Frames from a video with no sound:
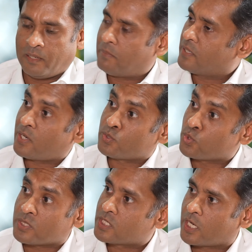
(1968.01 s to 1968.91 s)
But there is no
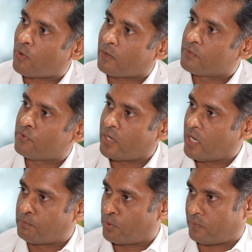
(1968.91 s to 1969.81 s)
such requirement for an
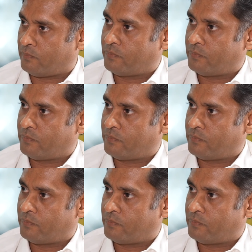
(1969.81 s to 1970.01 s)
input.